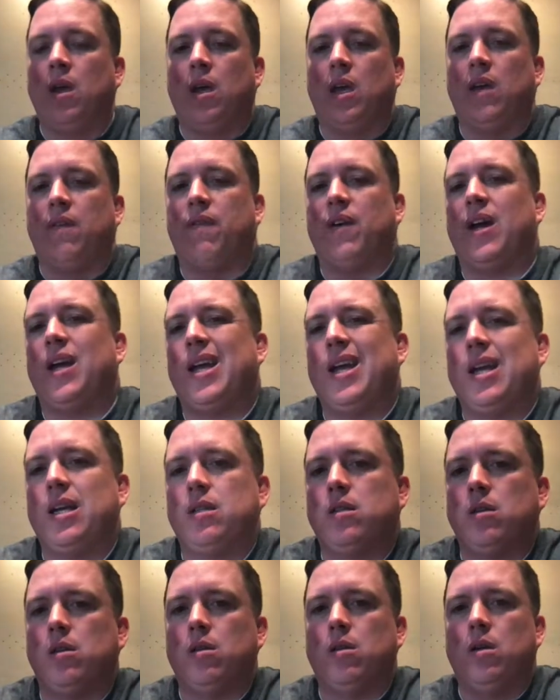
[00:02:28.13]
If I
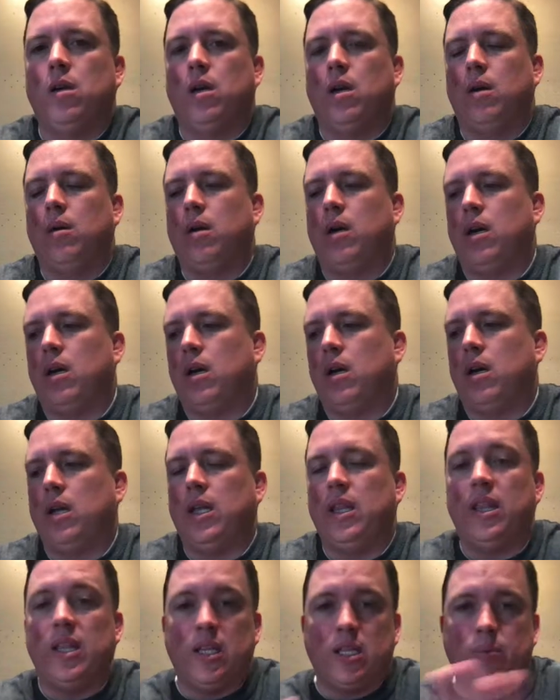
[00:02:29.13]
answer,
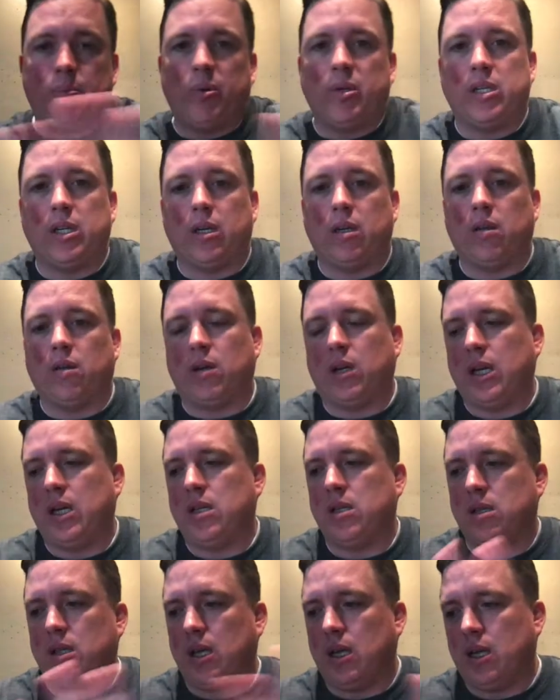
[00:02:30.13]
in this particular
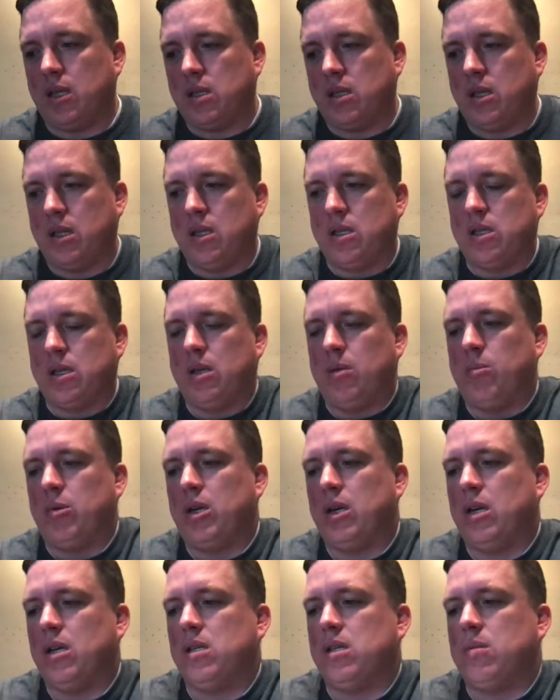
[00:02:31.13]
case, like I said, this can be
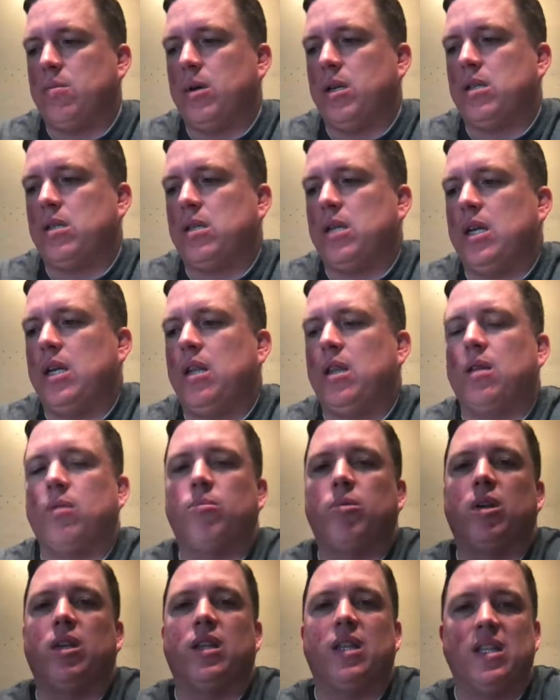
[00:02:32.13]
customized to anything,
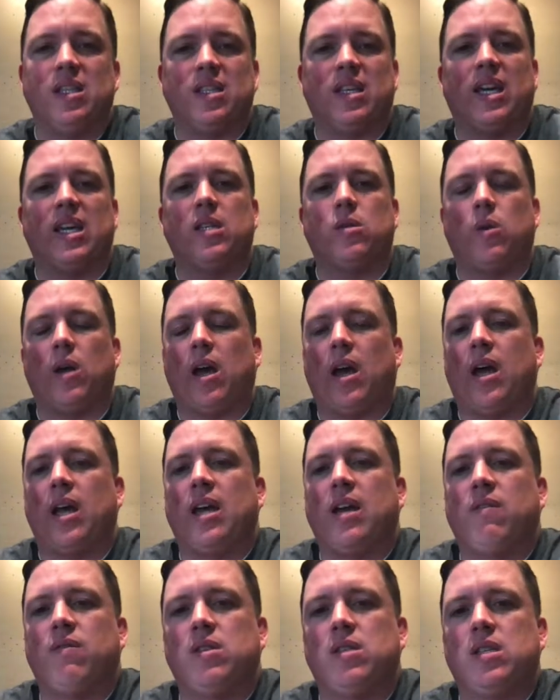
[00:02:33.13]
but in this case, I
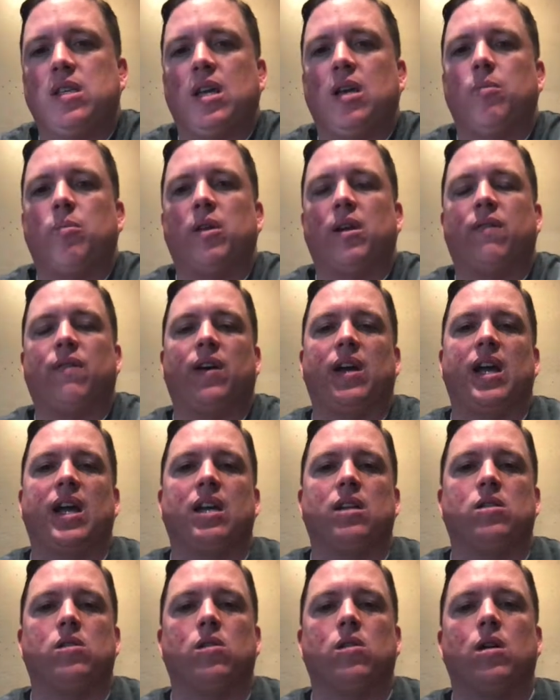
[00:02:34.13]
have it set up that if I
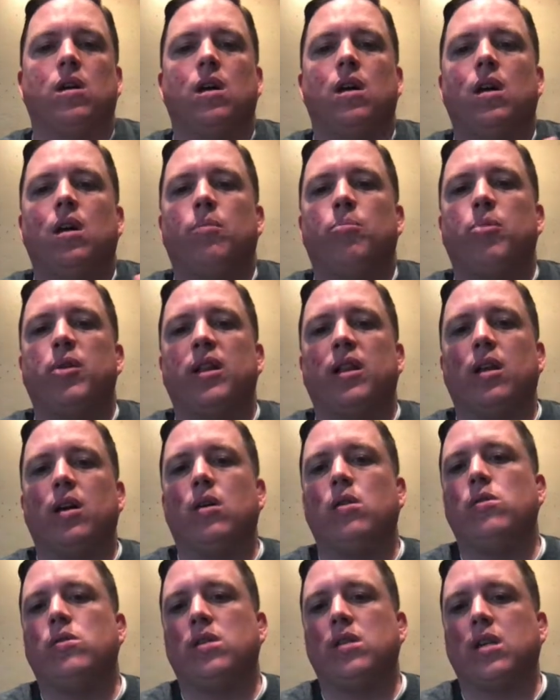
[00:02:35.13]
answer
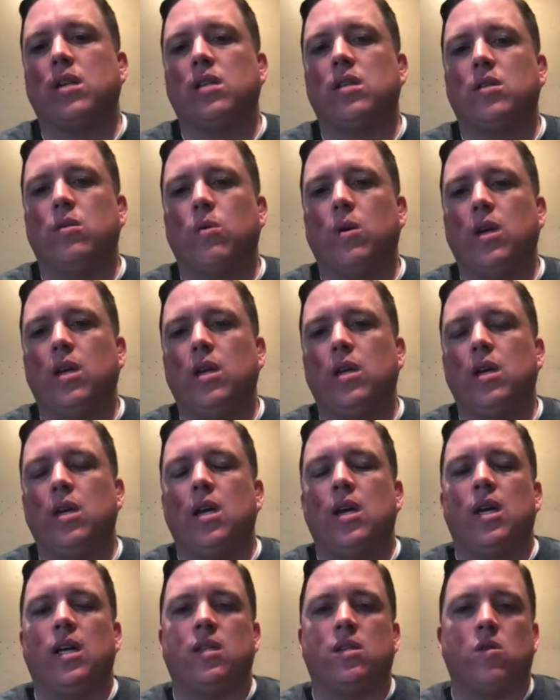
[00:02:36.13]
below 620,
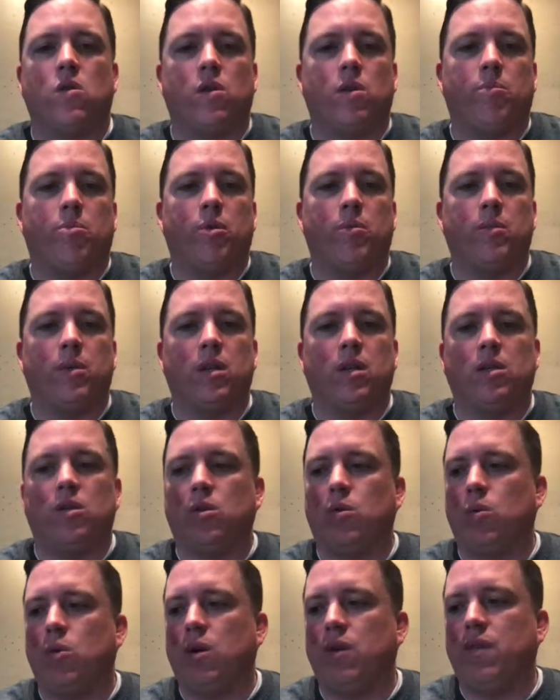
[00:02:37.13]
it's going to put me
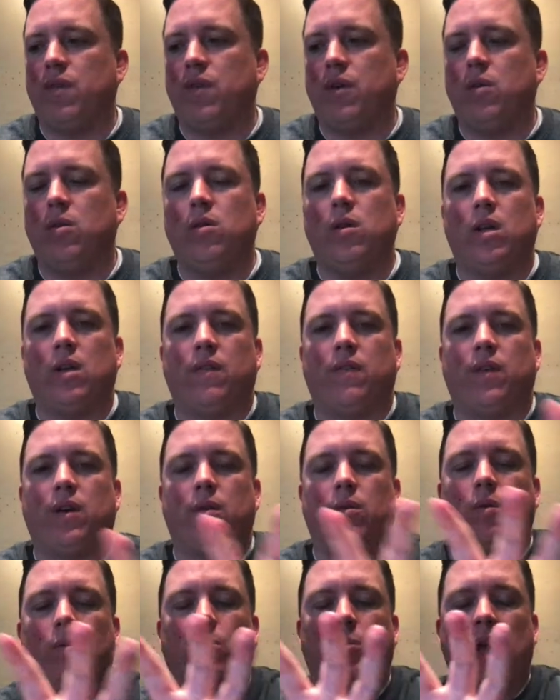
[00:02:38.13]
into one funnel, and if
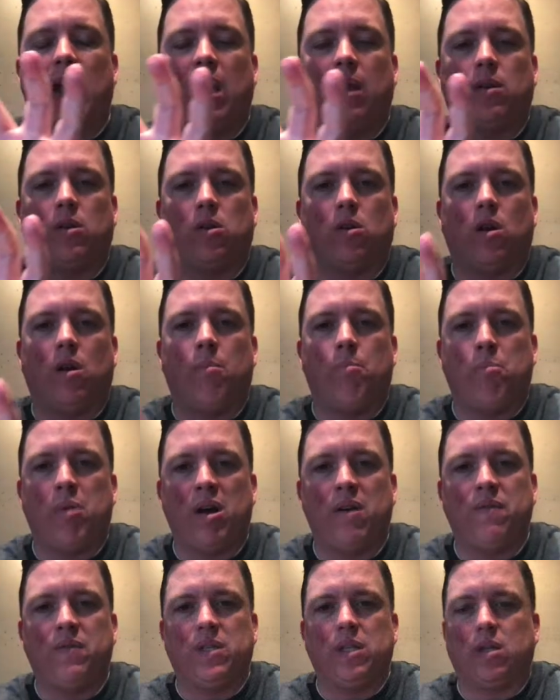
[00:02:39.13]
I answer
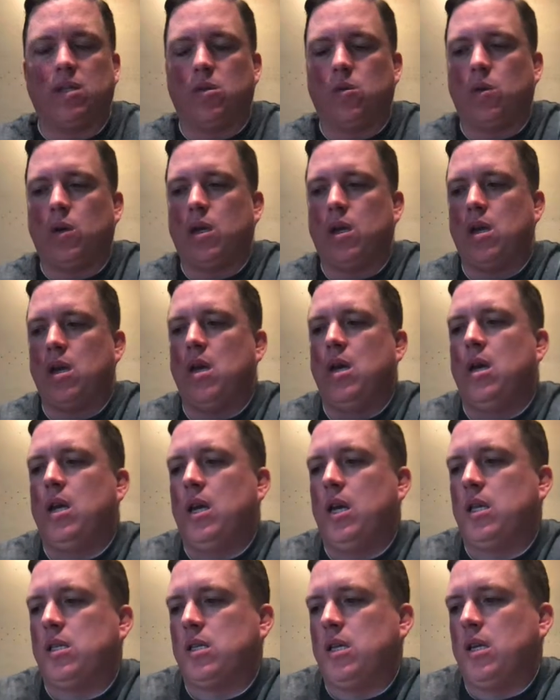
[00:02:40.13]
above 620,
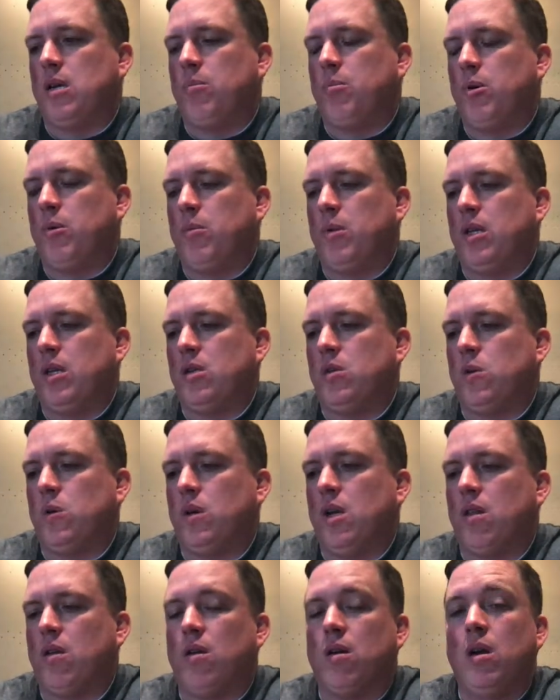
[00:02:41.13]
it's going to put me into
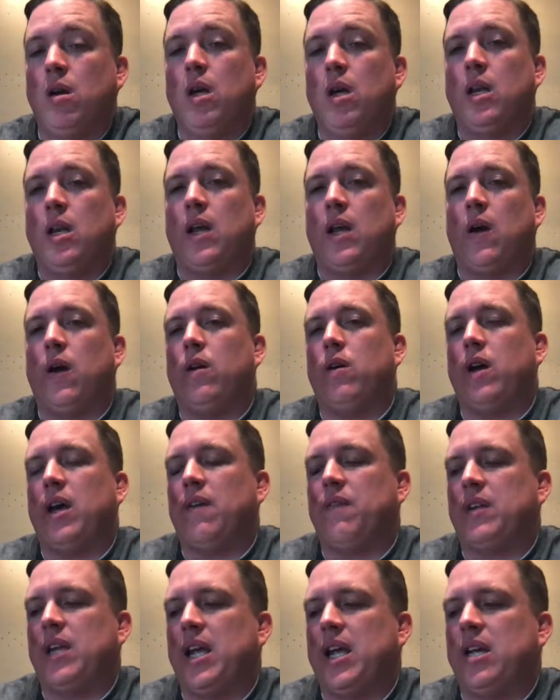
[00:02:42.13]
another. Now I don't
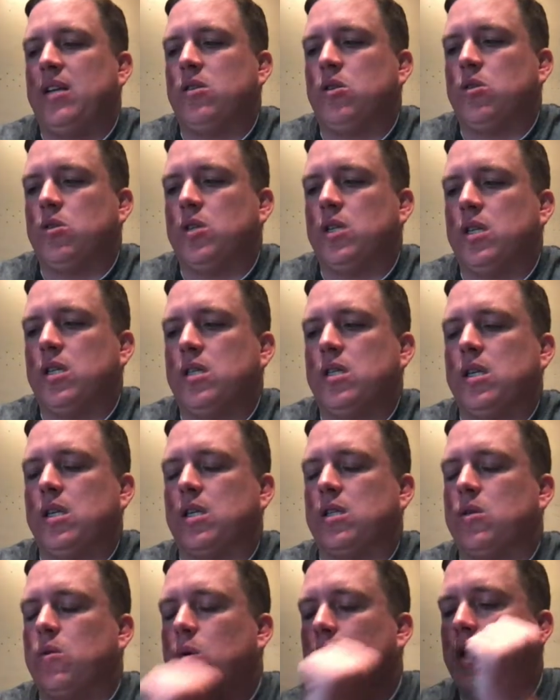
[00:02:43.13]
have to answer just
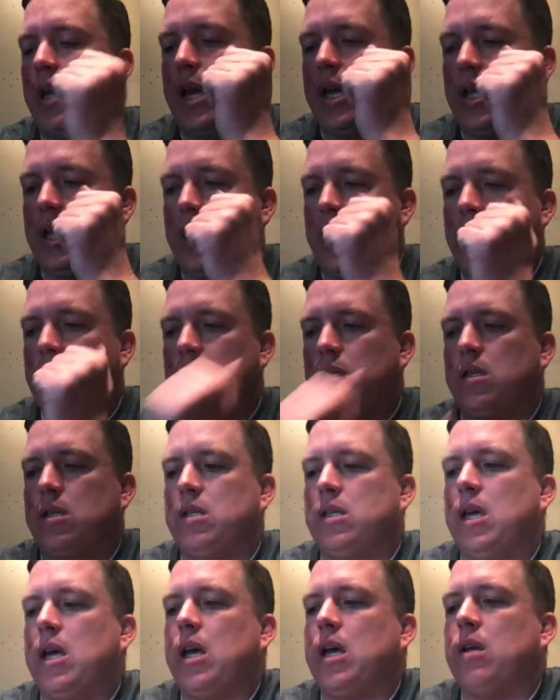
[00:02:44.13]
620. I can actually
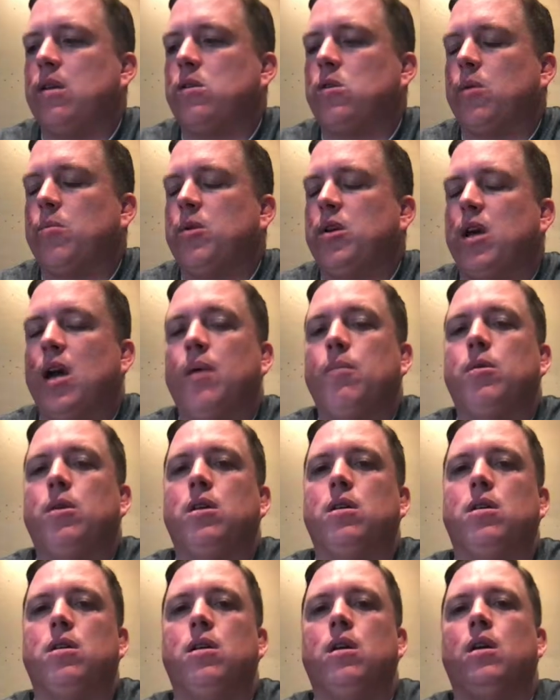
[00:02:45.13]
say, so I'm
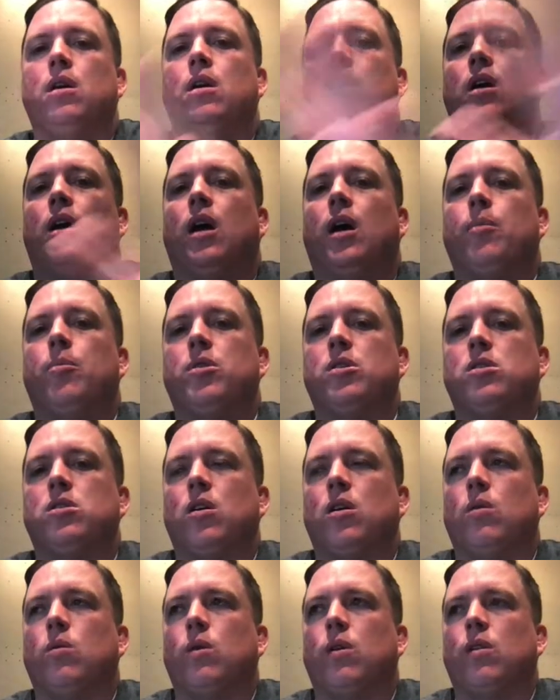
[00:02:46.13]
gonna
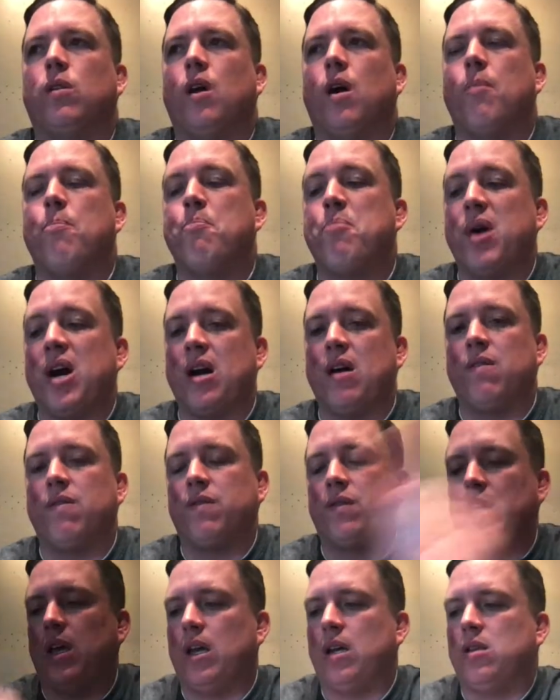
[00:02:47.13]
start with
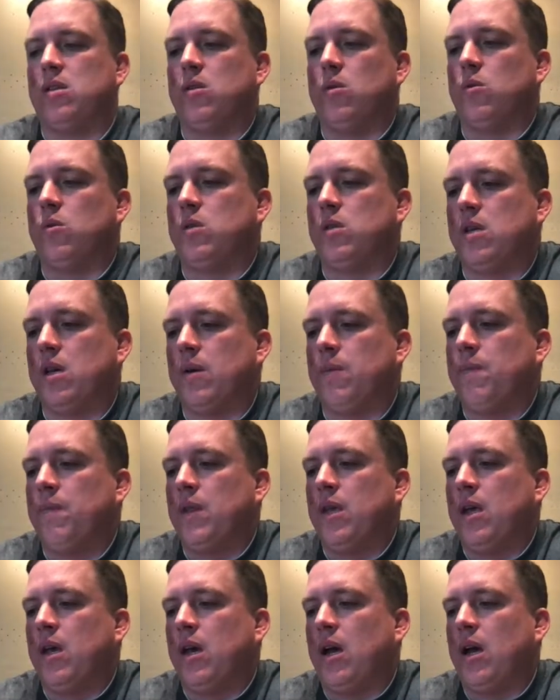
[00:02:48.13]
above. Okay, so we'll say,
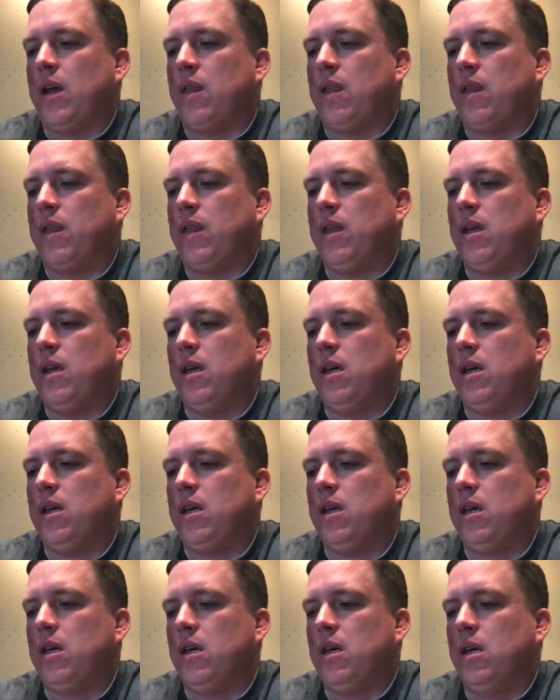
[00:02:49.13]
I
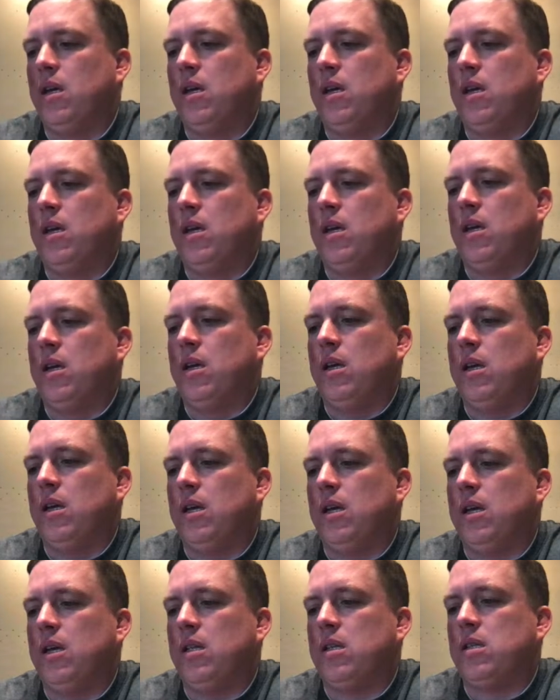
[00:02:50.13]
think
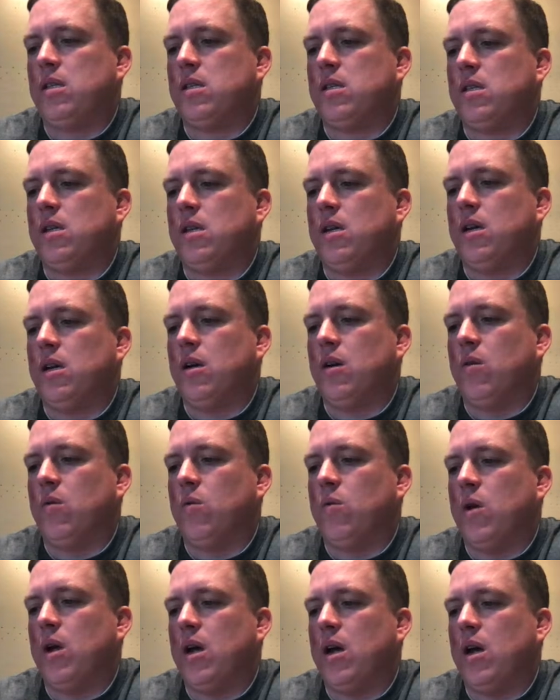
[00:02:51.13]
it's
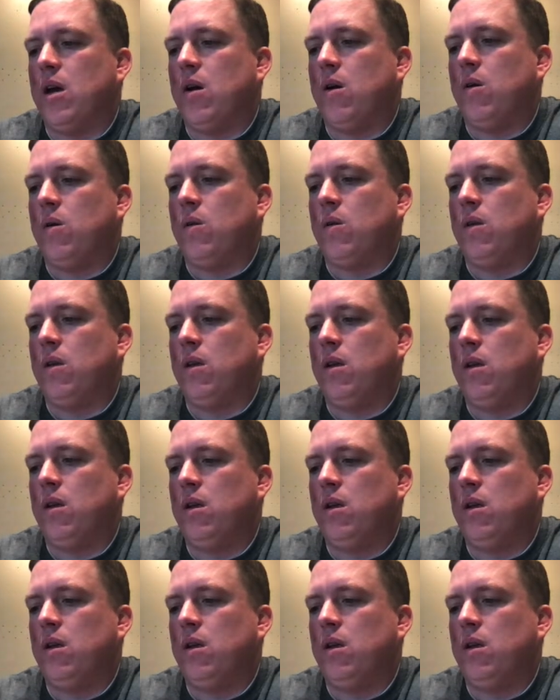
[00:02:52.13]
around